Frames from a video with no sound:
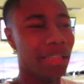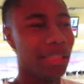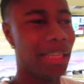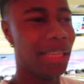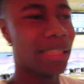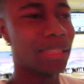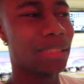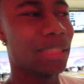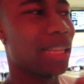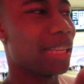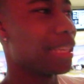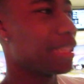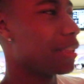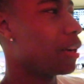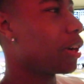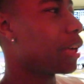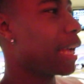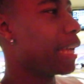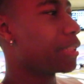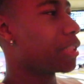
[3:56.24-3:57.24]
These niggas,
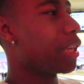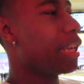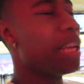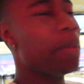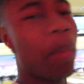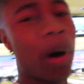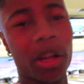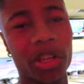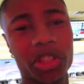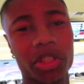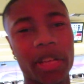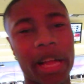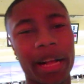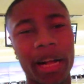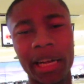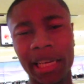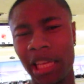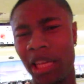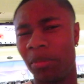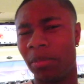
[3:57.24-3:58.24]
okay, so he bowled a strike.
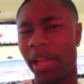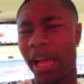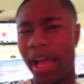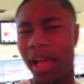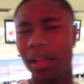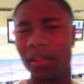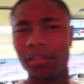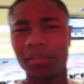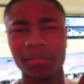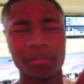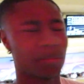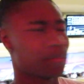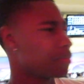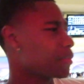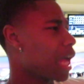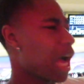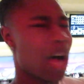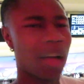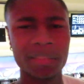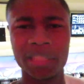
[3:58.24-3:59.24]
I'll give him that.
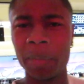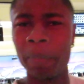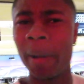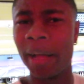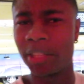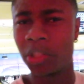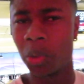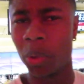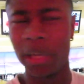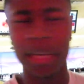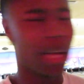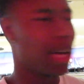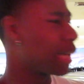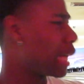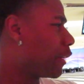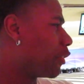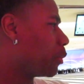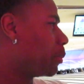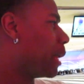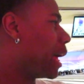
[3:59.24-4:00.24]
I was up by 20. I'll
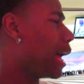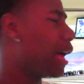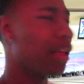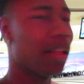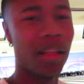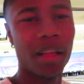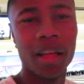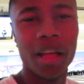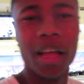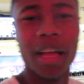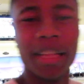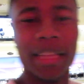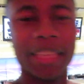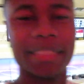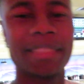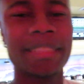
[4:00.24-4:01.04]
give him that. The